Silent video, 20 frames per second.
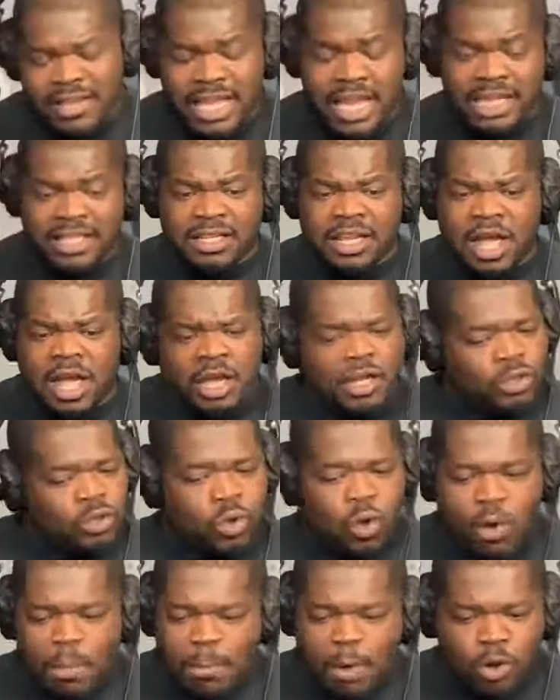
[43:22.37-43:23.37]
yet
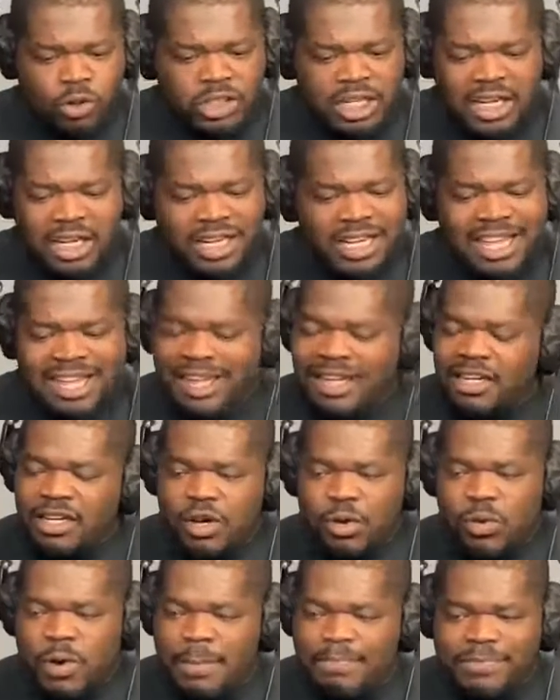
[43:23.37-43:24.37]
too emotionally
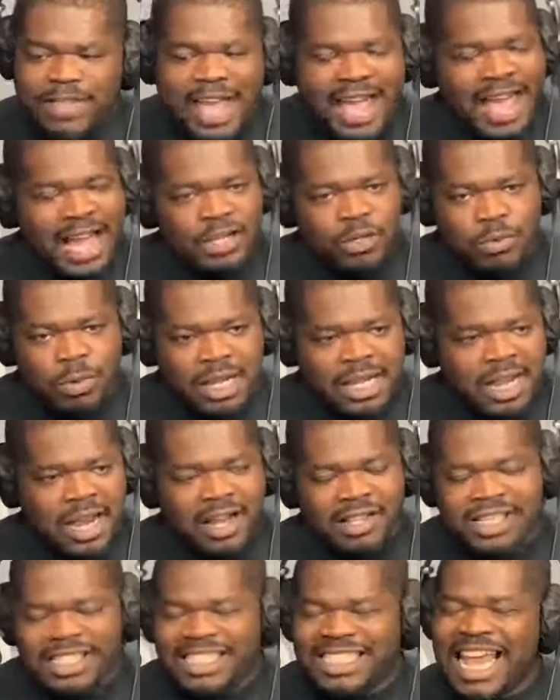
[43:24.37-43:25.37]
ill-equipped to handle with
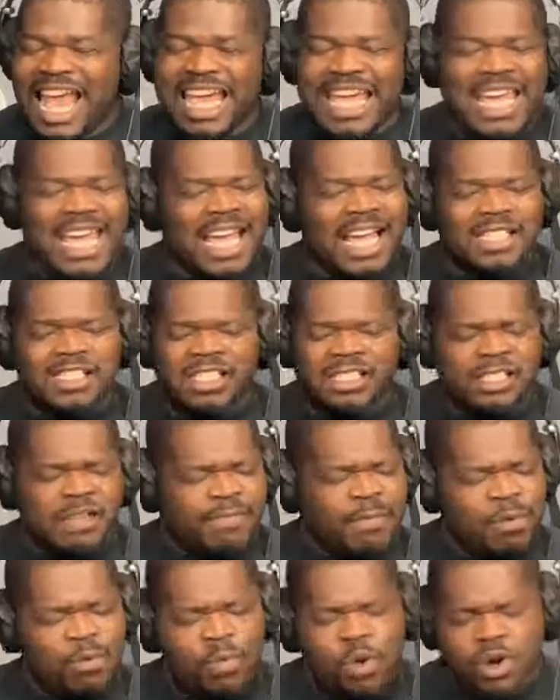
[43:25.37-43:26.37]
care the jagged edges
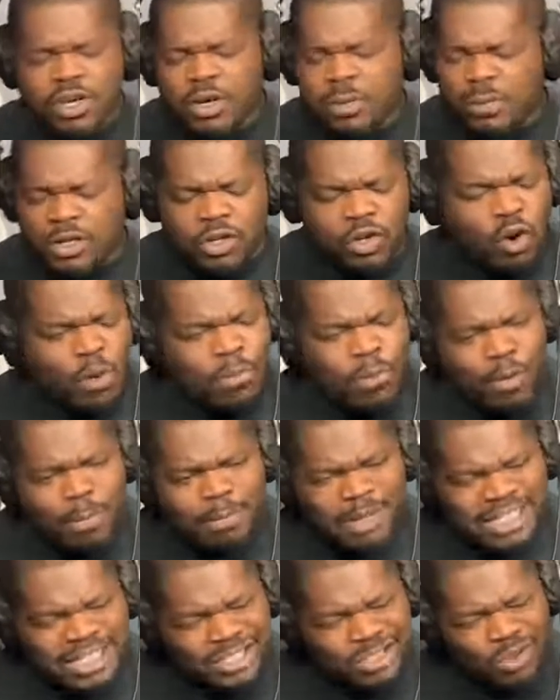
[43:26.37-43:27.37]
of a warrior with no more
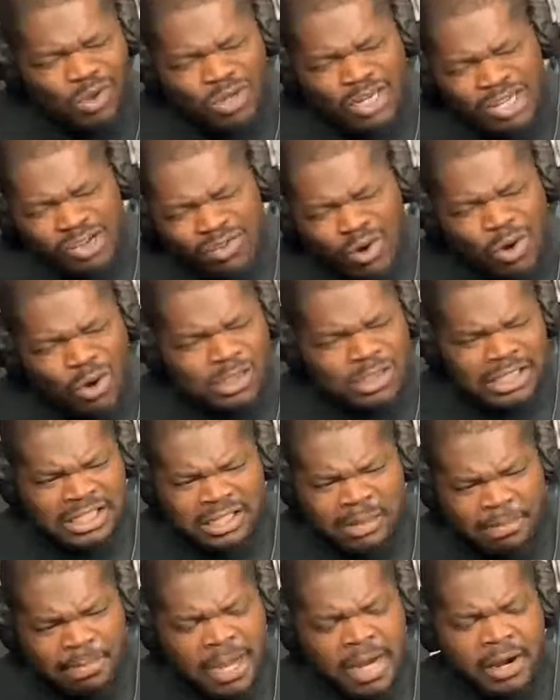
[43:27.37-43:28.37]
missions, only crosses
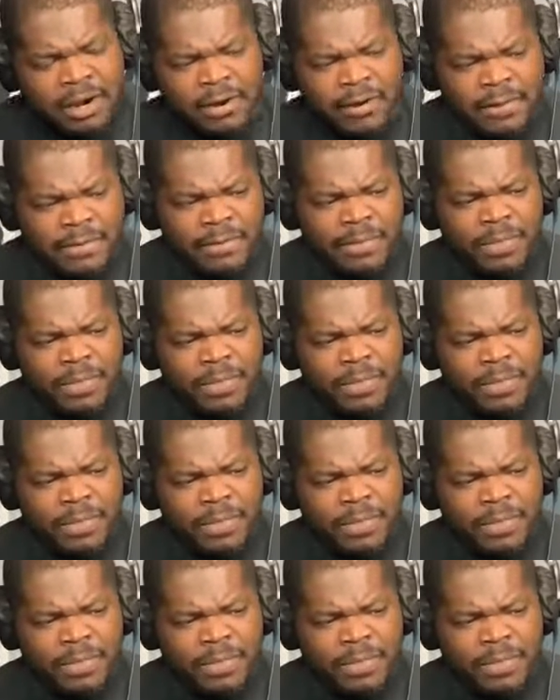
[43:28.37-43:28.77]
to bear?